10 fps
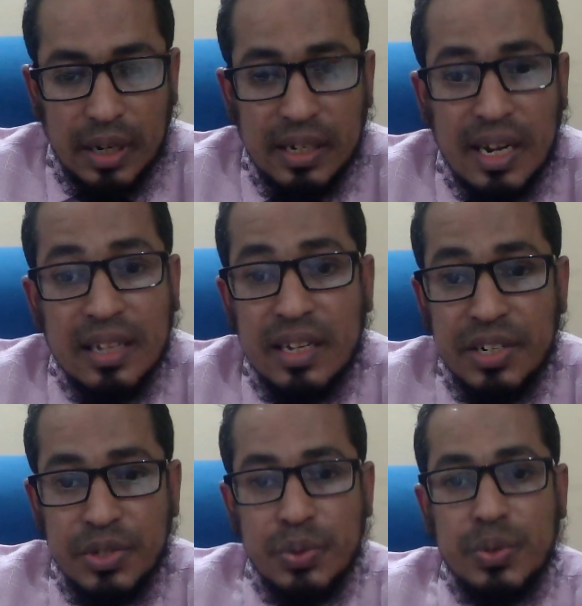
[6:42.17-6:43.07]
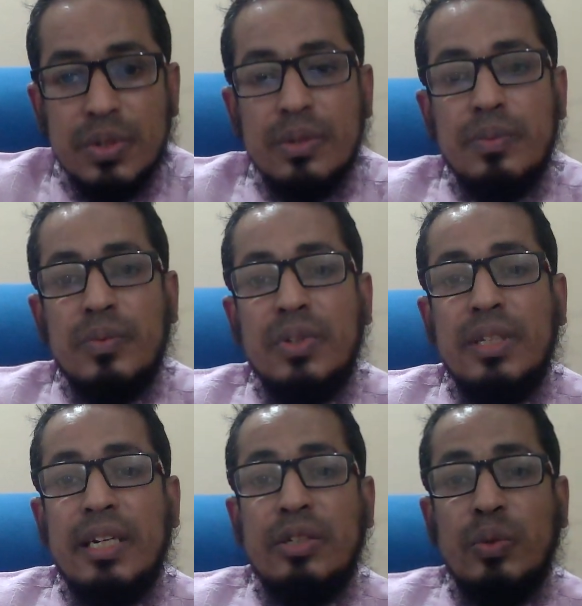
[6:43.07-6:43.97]
and other issues
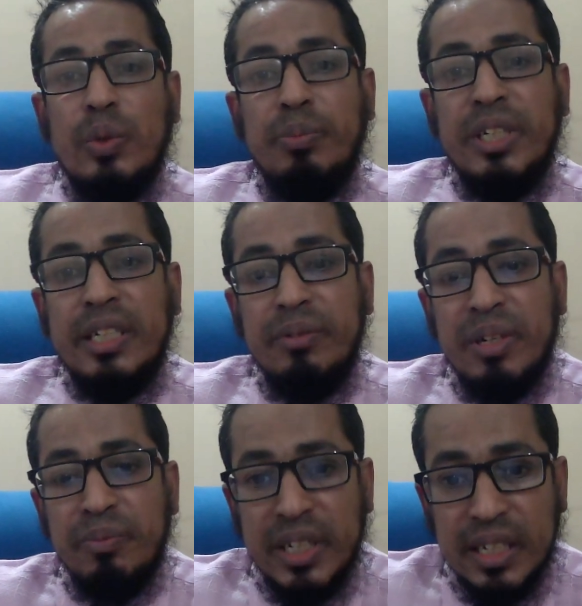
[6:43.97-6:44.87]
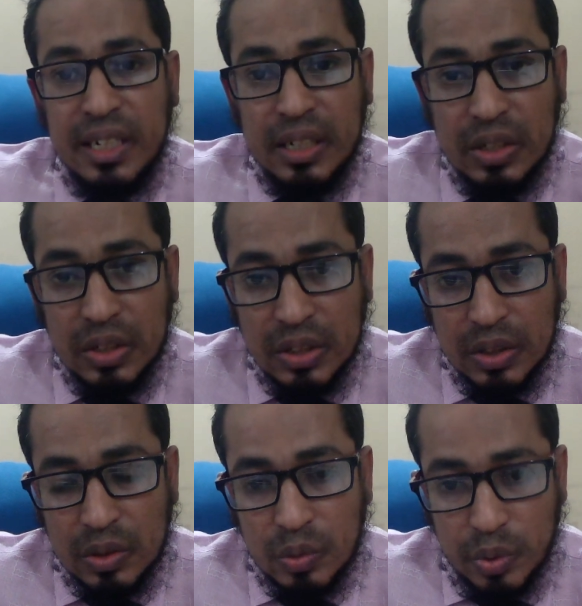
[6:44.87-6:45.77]
that will be given by the
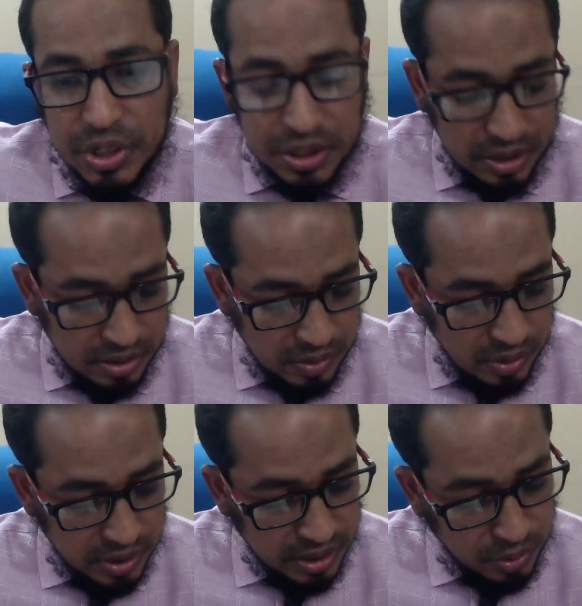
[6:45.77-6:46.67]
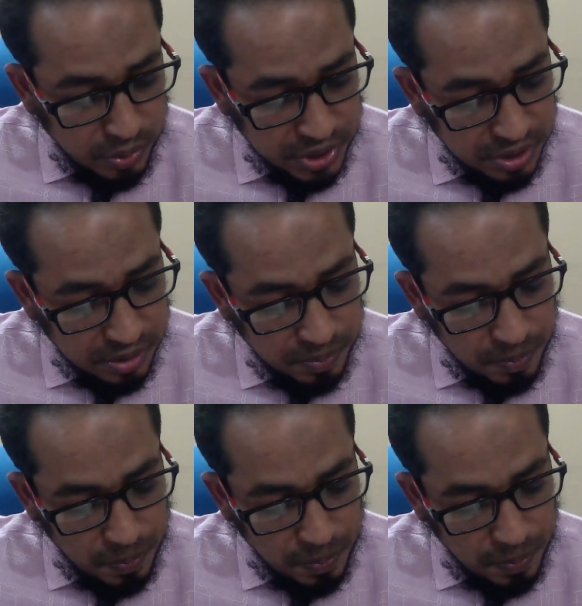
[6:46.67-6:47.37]
question in the question.